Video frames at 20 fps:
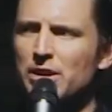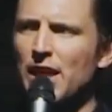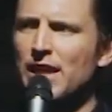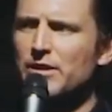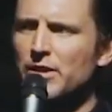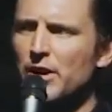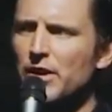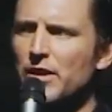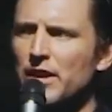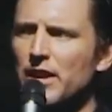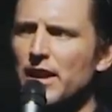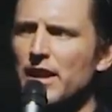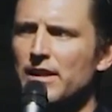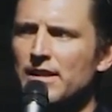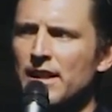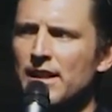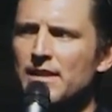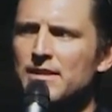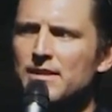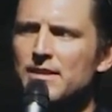I took as
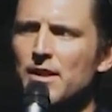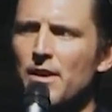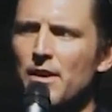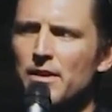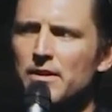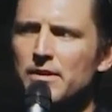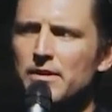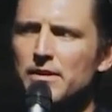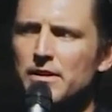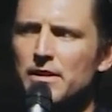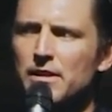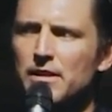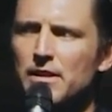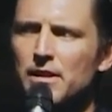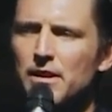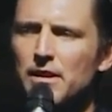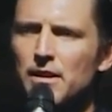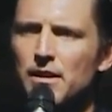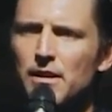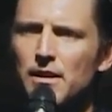an insult.
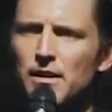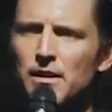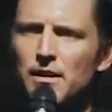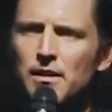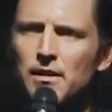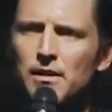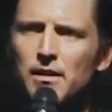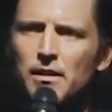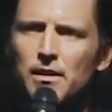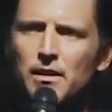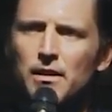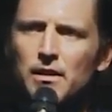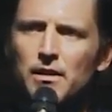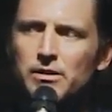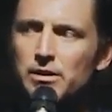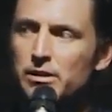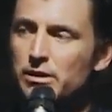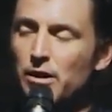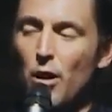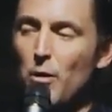
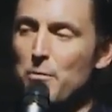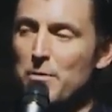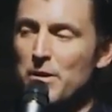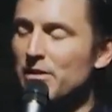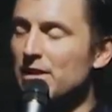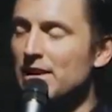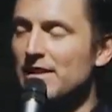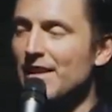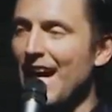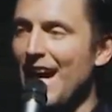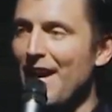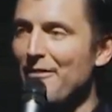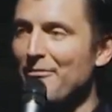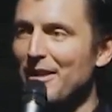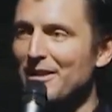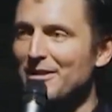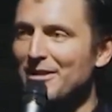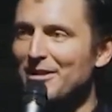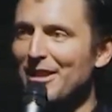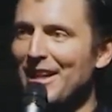She's openly
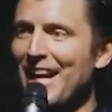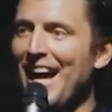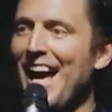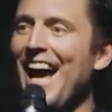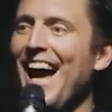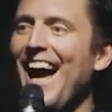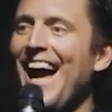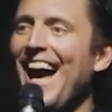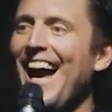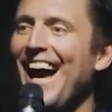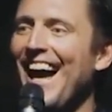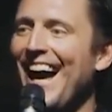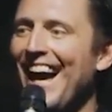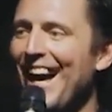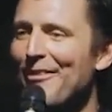laughing. She's like, ha ha.